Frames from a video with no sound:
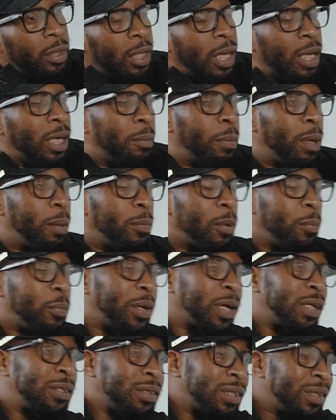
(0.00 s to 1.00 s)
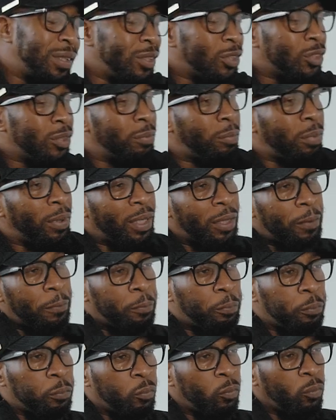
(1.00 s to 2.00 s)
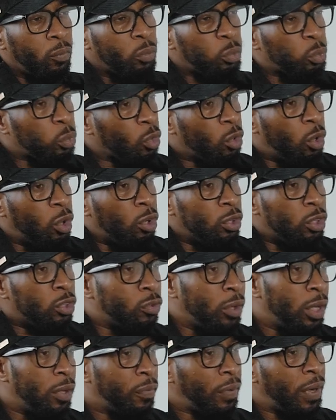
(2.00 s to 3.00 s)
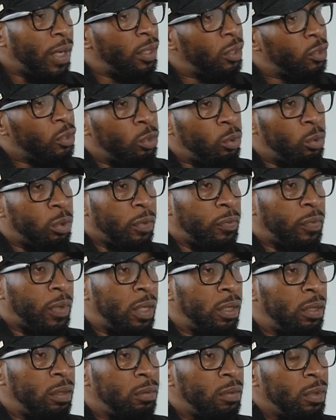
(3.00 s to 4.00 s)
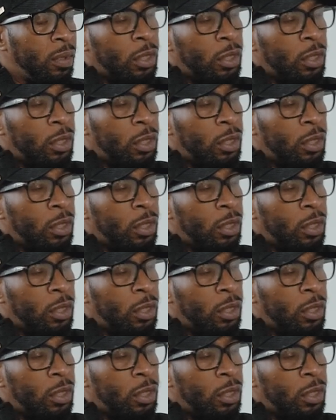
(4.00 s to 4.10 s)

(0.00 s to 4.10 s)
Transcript: And I remember Brian saying, listen, Pat, all the great fighters lose a fight.